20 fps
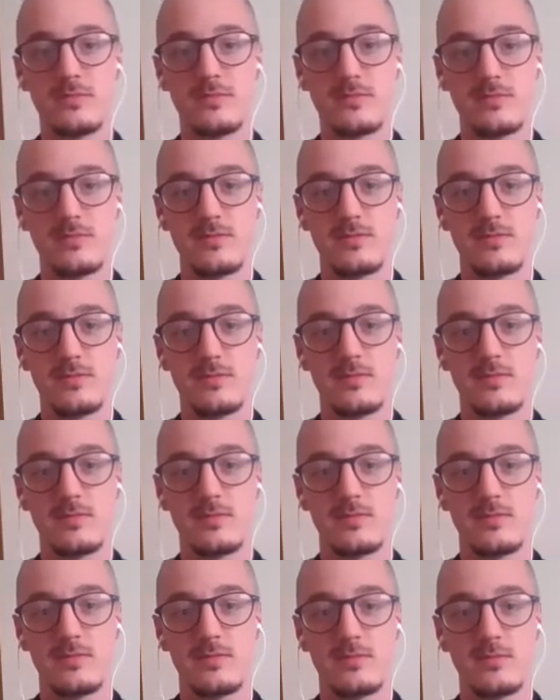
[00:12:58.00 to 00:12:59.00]

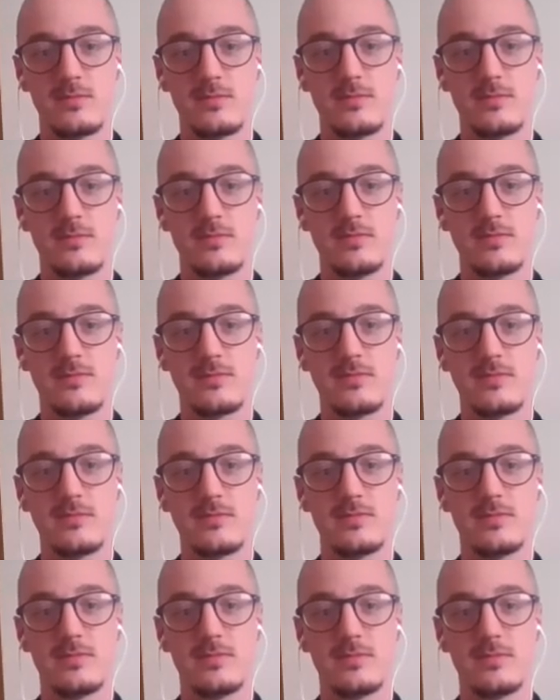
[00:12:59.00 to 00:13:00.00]

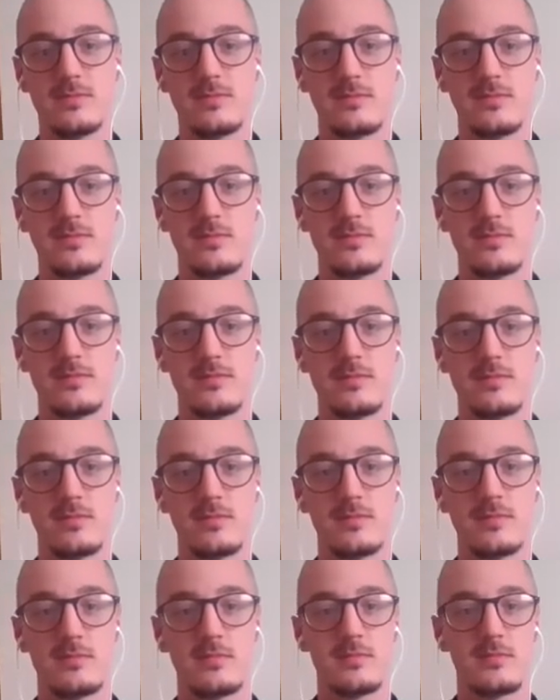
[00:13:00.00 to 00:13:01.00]

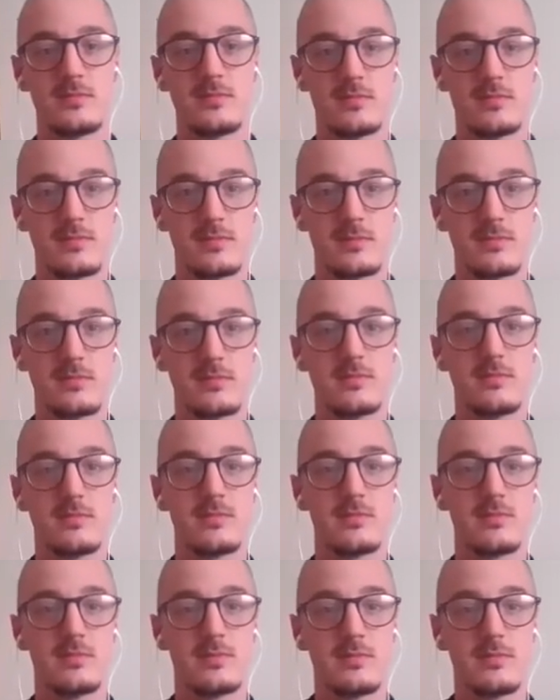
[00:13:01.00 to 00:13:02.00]

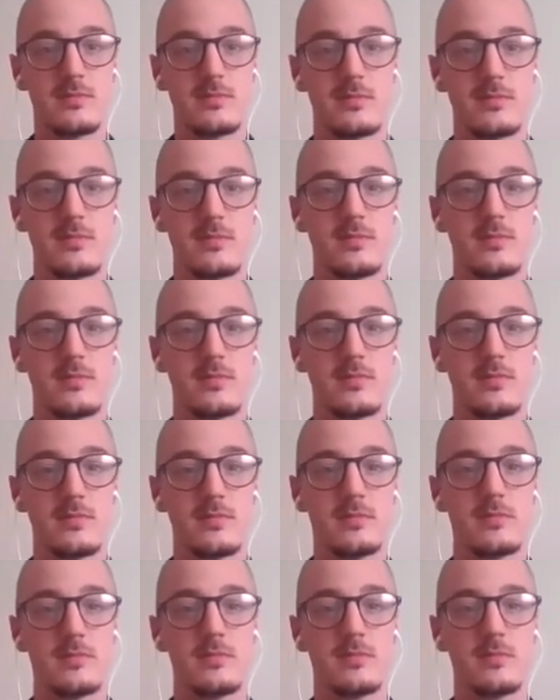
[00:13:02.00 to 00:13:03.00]

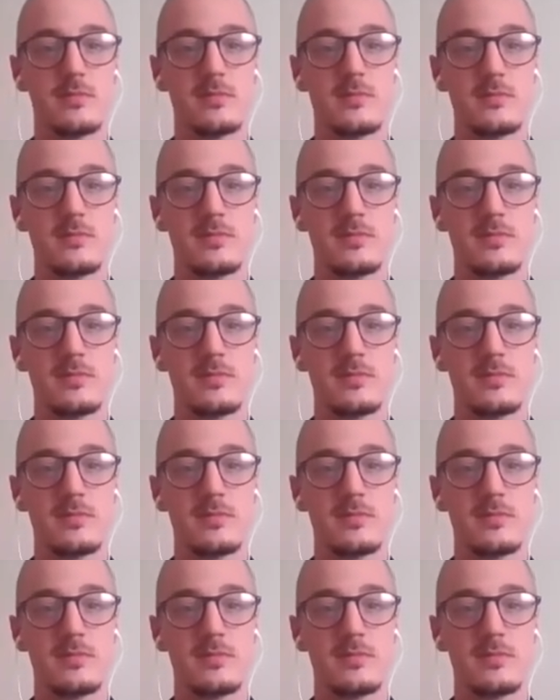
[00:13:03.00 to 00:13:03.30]
(silent)